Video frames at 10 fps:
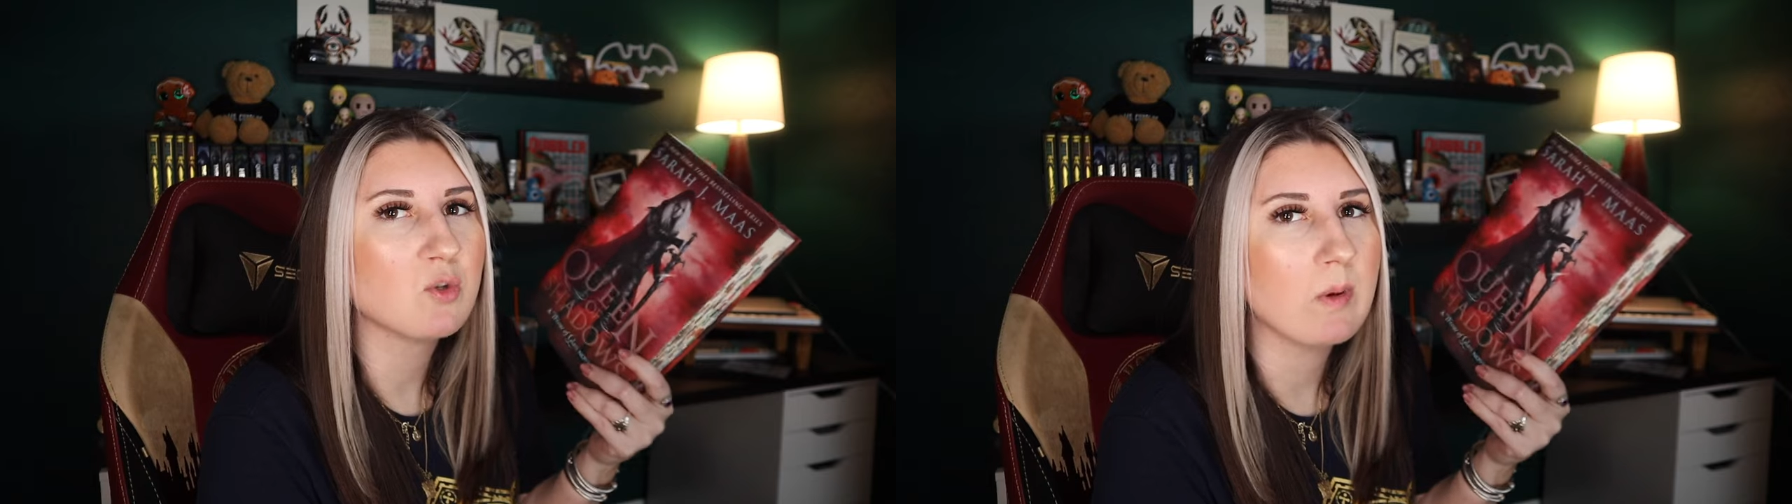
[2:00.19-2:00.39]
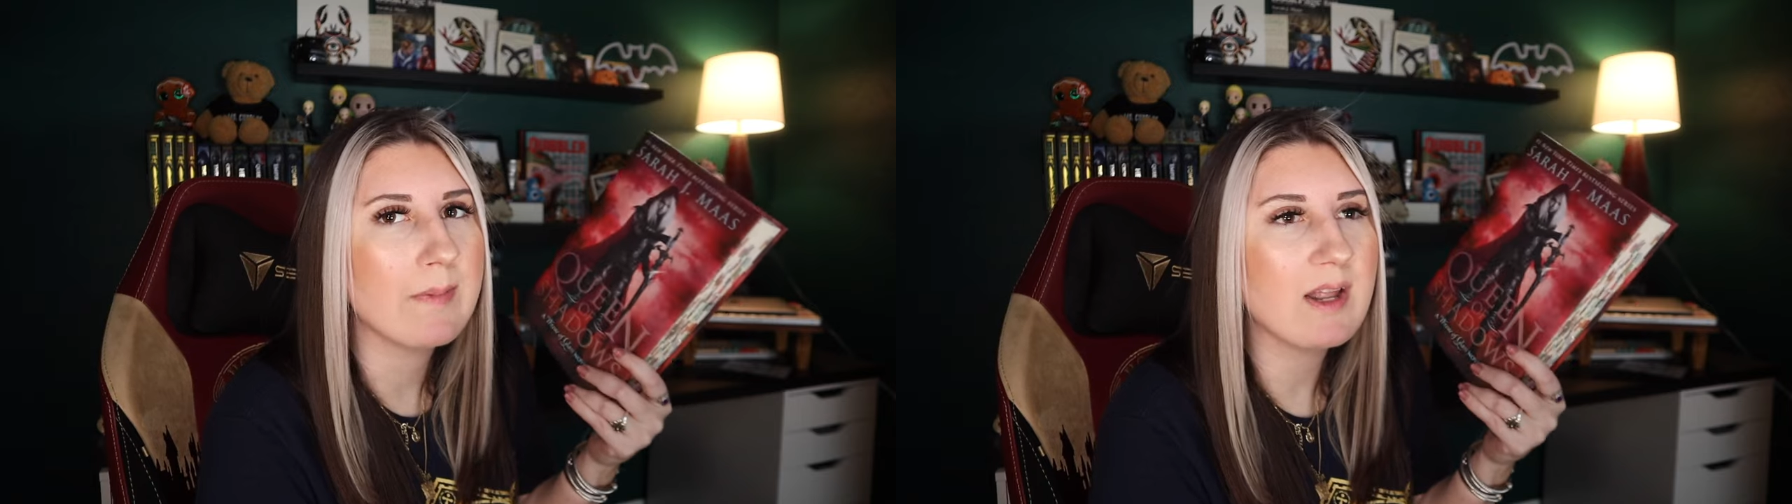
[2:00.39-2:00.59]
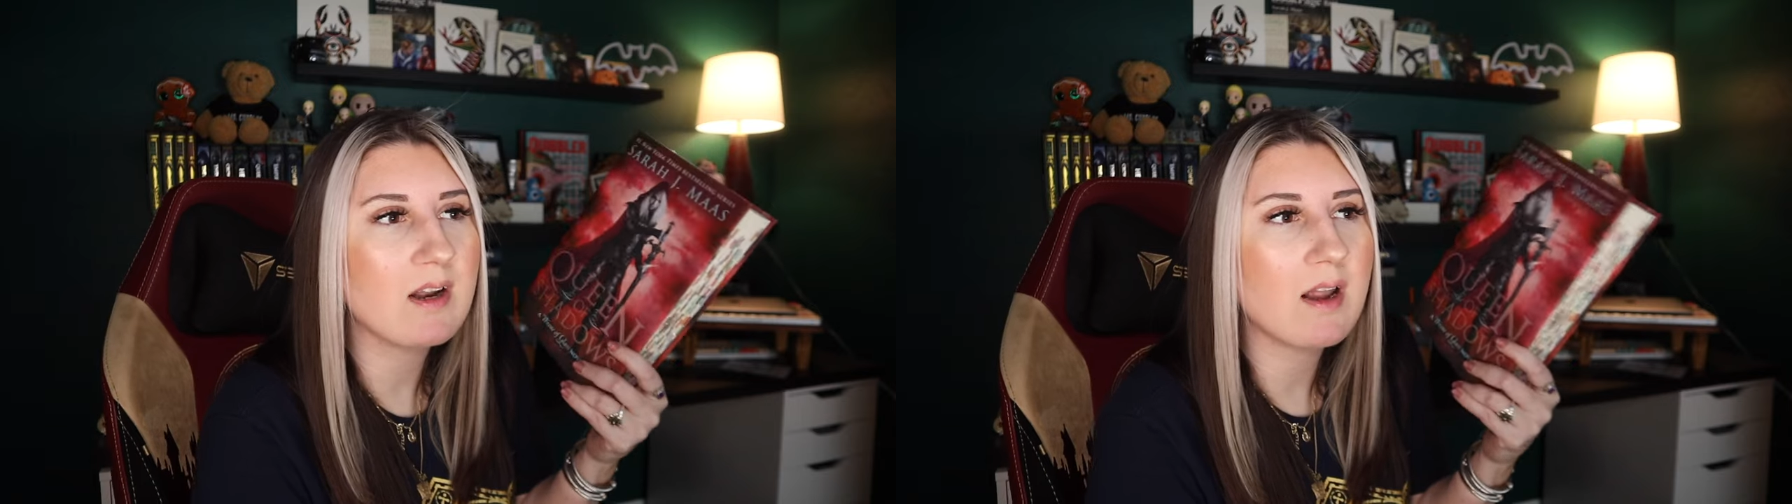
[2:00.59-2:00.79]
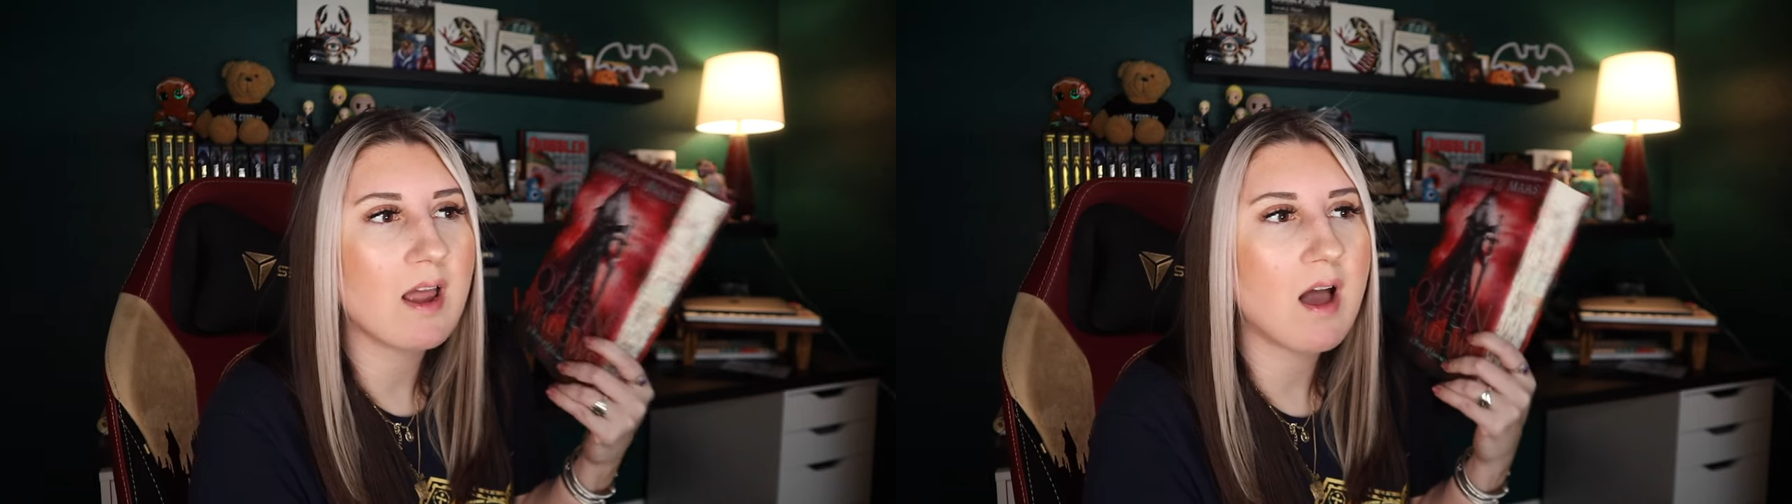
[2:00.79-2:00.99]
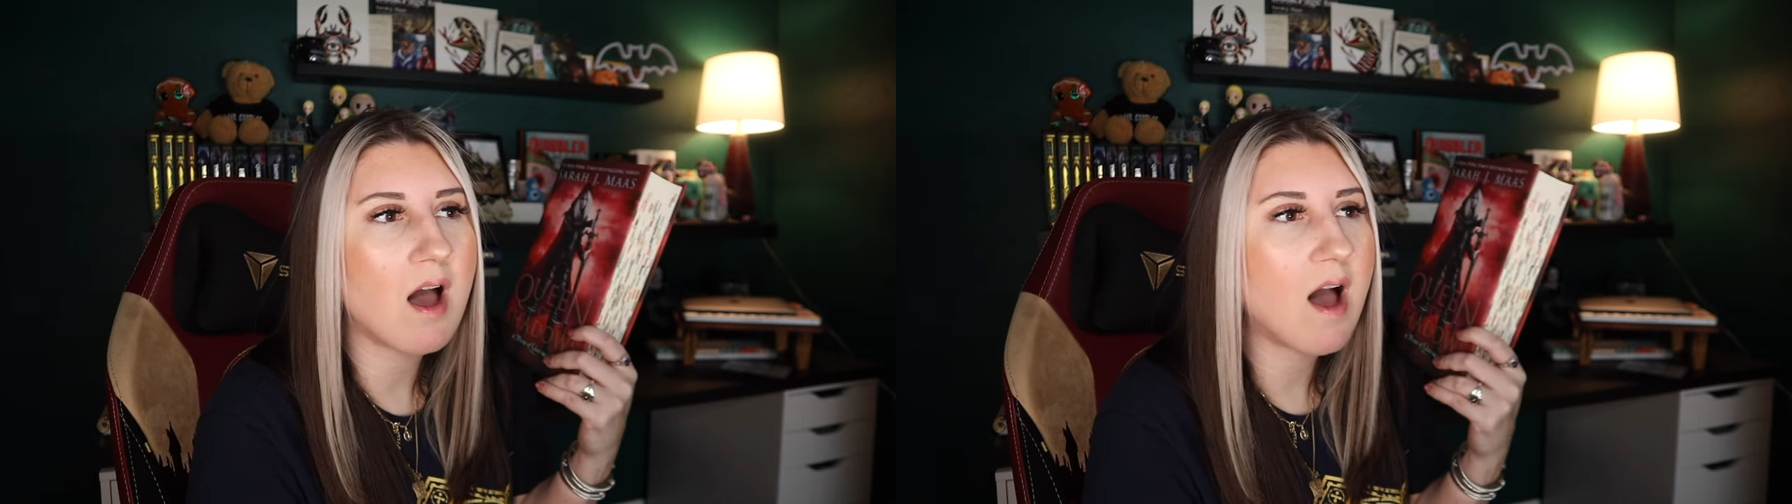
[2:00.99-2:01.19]
to women,
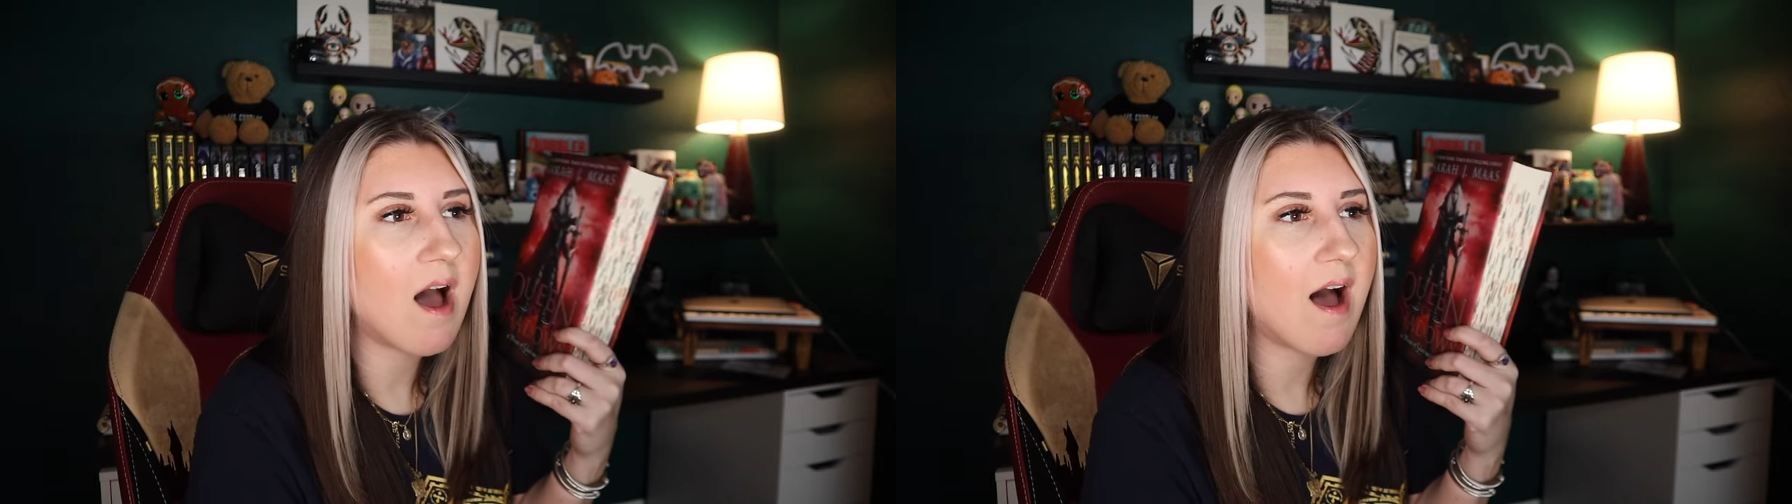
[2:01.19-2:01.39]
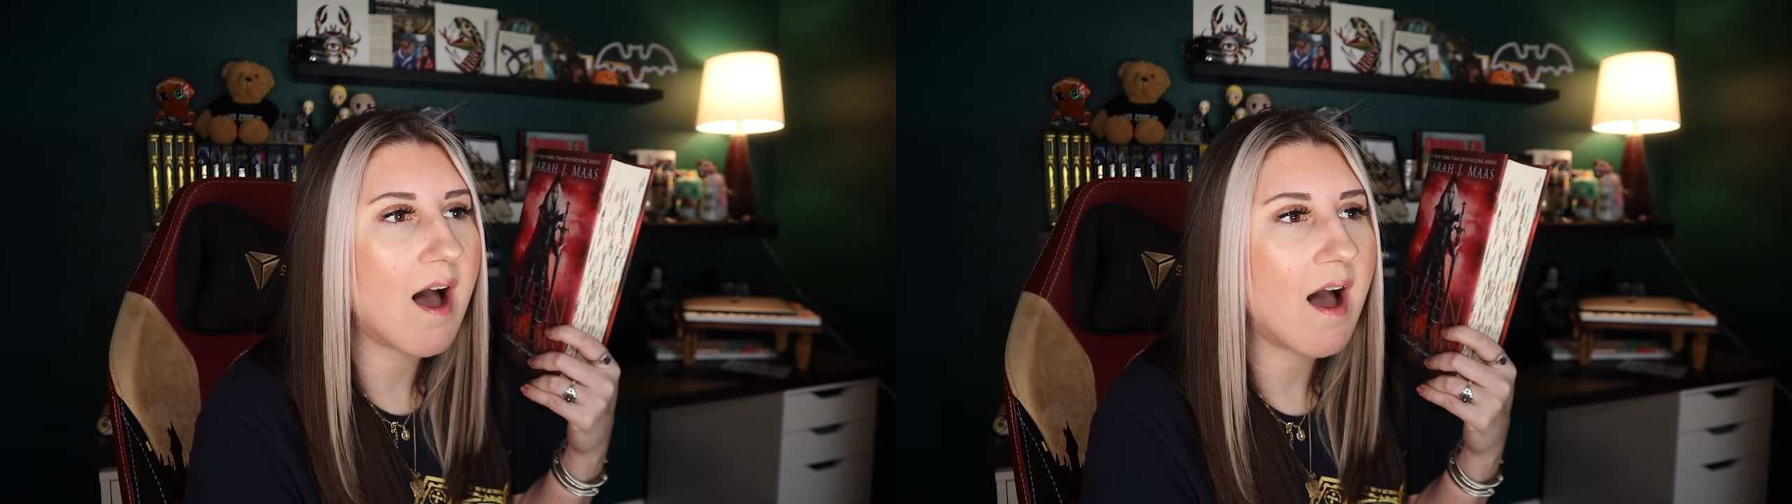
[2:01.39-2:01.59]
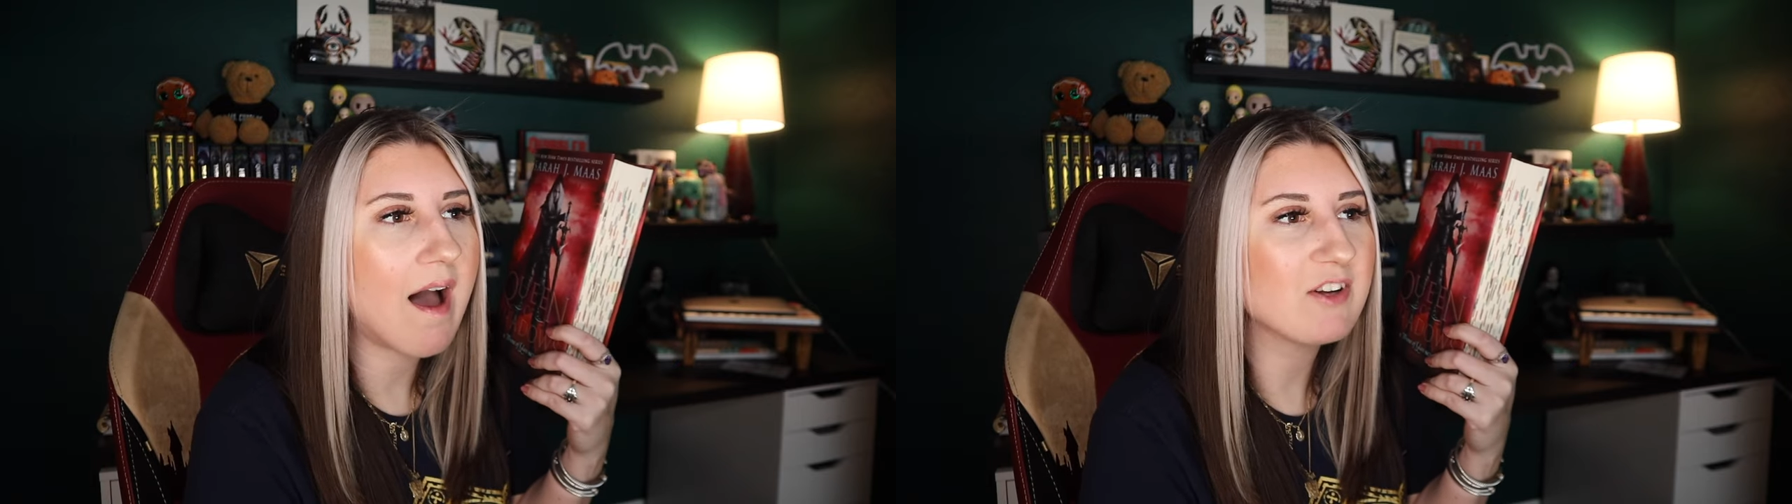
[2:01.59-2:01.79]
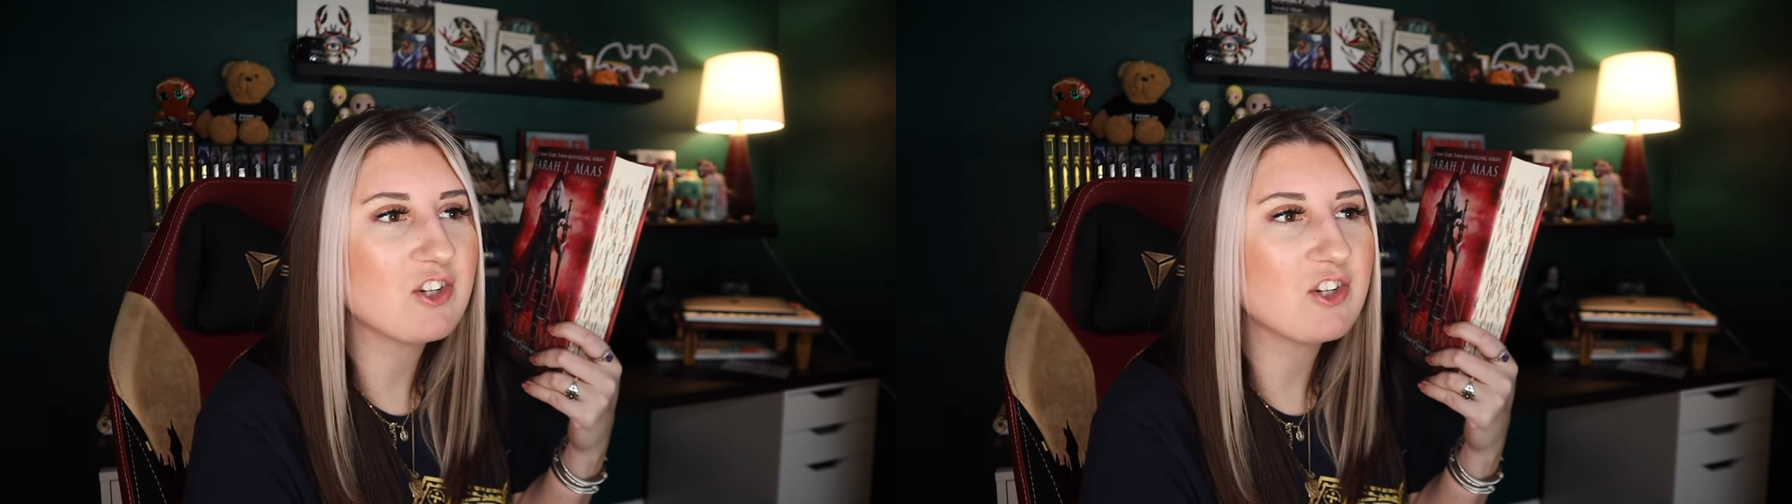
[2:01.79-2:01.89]
I